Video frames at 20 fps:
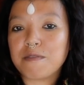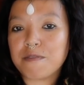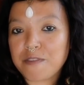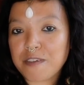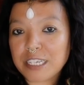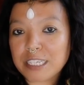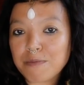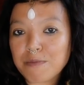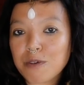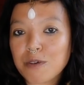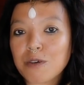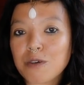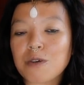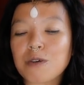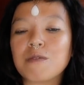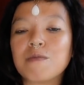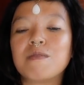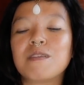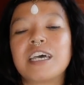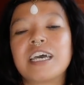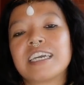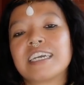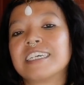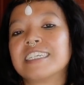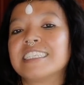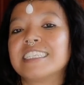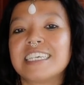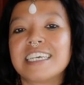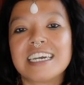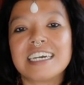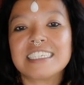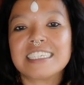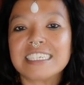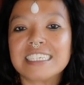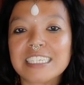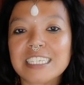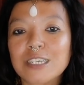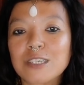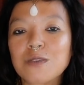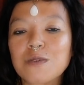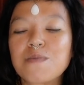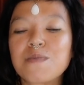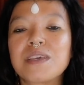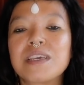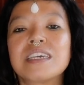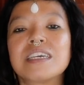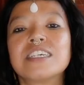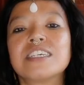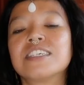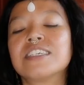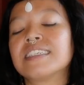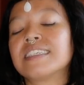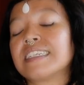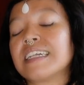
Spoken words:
Facebook group, like a dear sister to me.